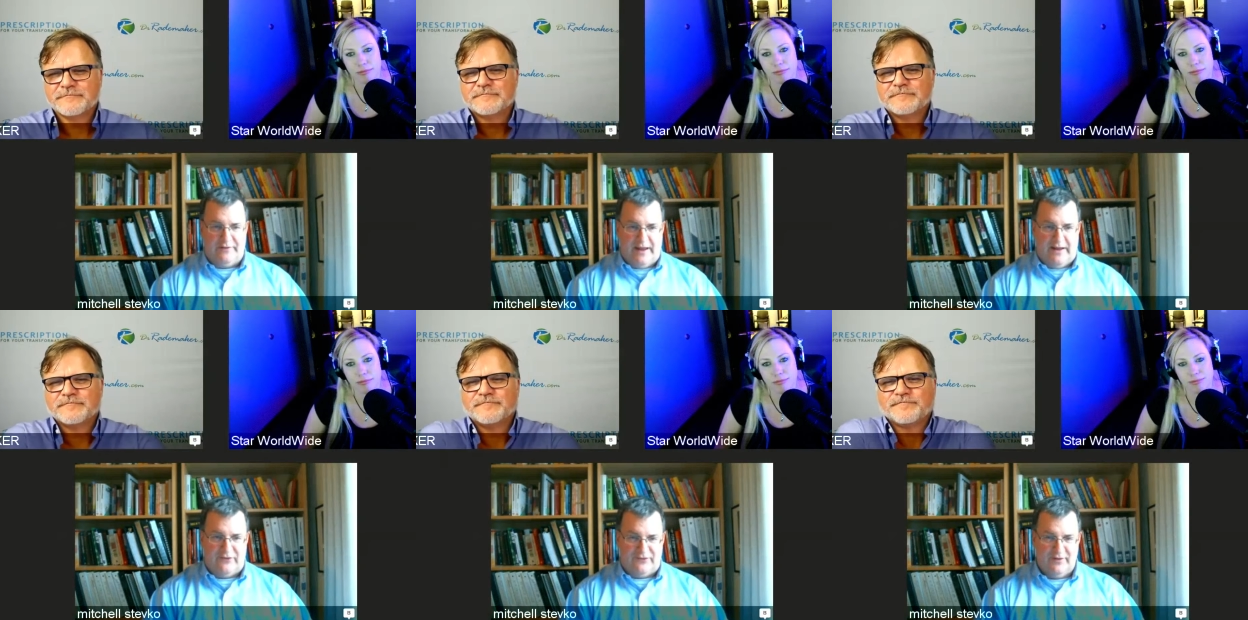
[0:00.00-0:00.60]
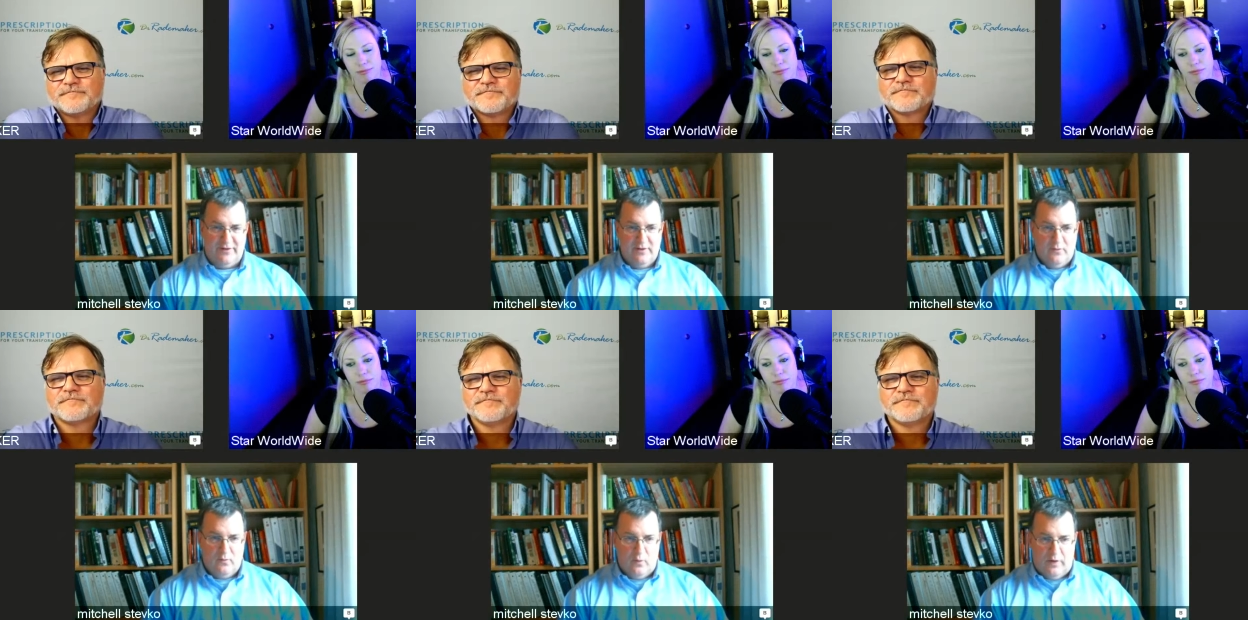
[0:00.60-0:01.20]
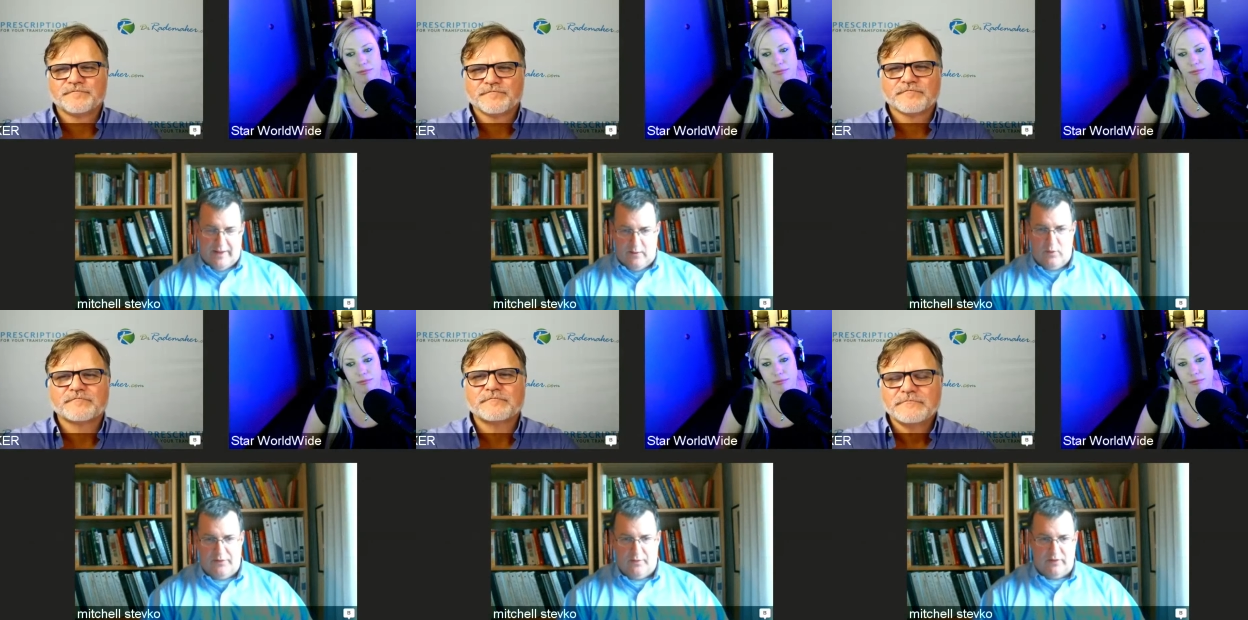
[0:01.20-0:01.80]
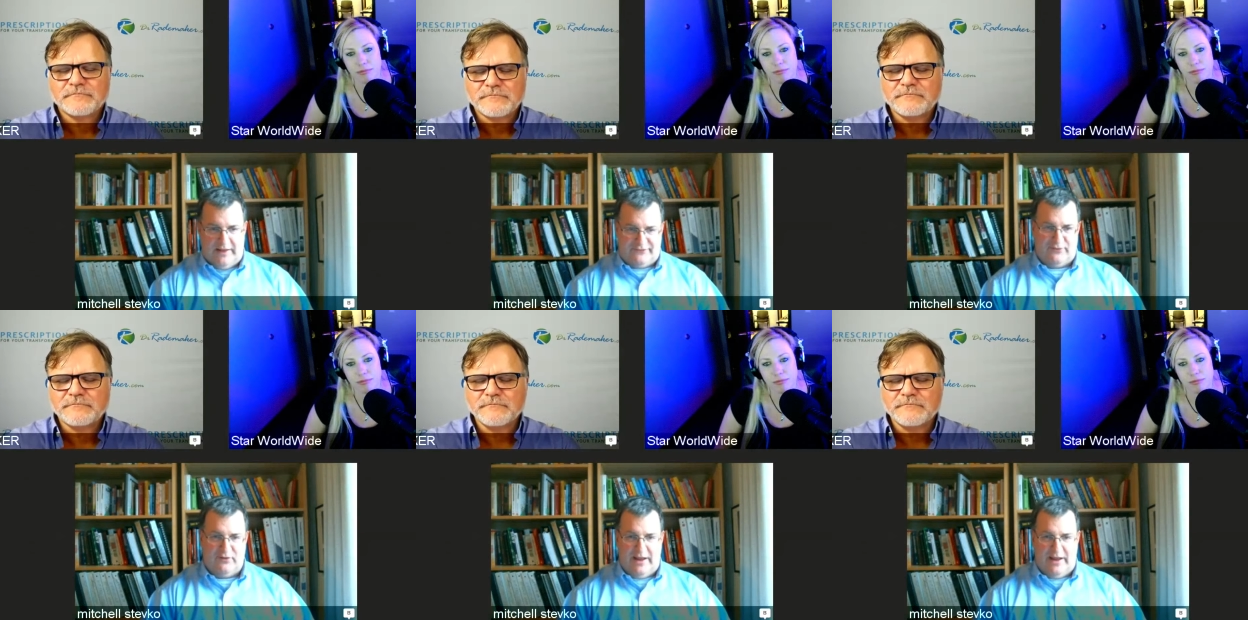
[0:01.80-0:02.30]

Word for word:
Speaker 1: things with a lesser